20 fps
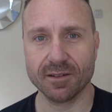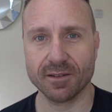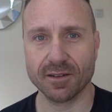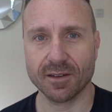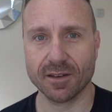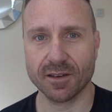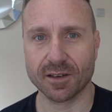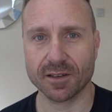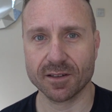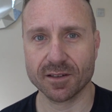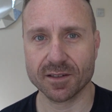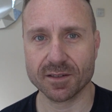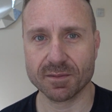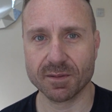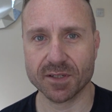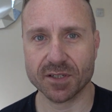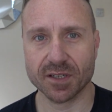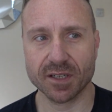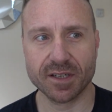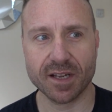you can
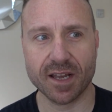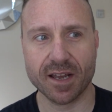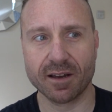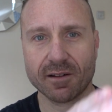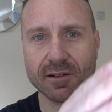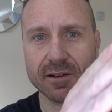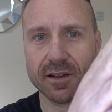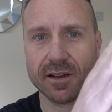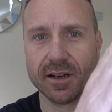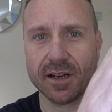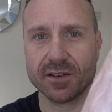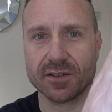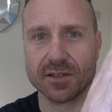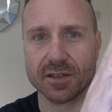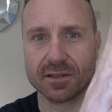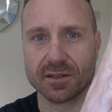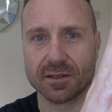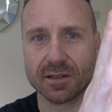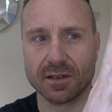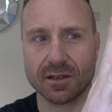switch it down and it
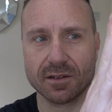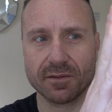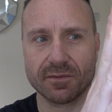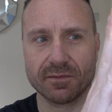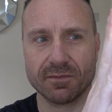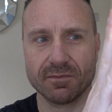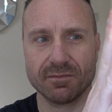just kind of